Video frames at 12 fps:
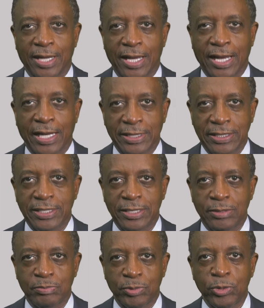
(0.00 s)

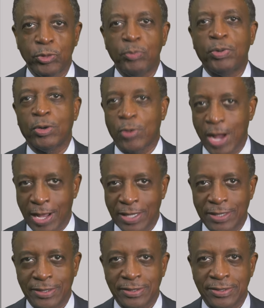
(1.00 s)
Eid Mubarak.
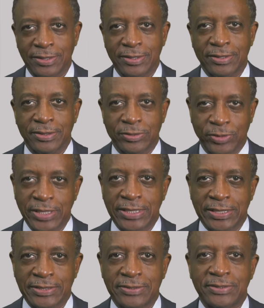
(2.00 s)

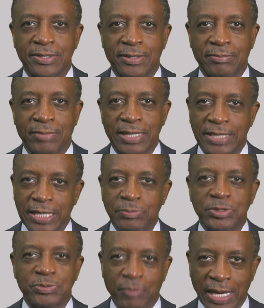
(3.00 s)
Greetings. My name
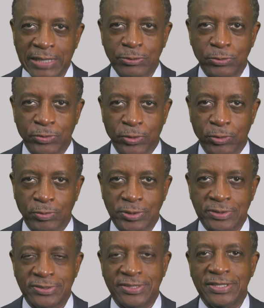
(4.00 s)
is Michael Thurmond,
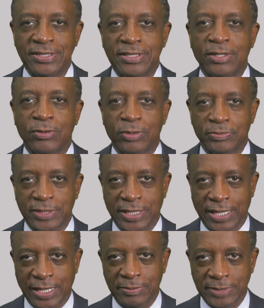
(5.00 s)
CEO of
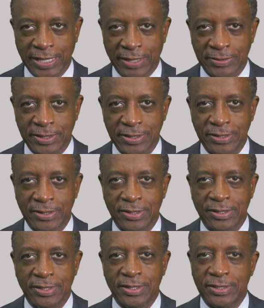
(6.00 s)
DeKalb County.
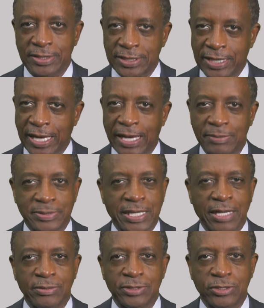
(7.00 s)
DeKalb
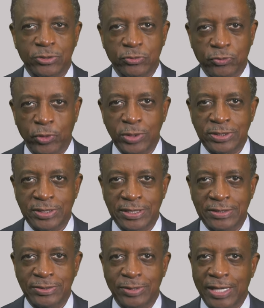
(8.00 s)
County is fortunate
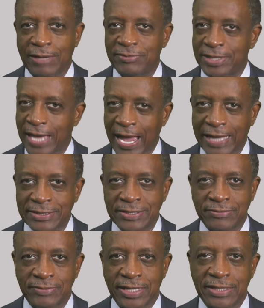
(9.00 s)
to have an
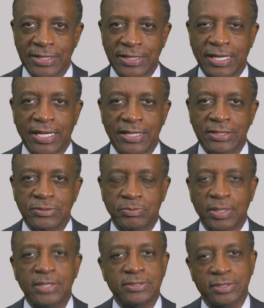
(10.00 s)
active and engaged
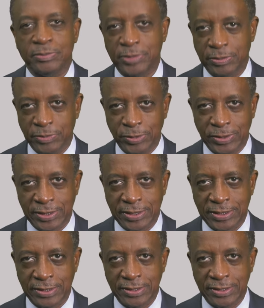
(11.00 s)
Muslim community.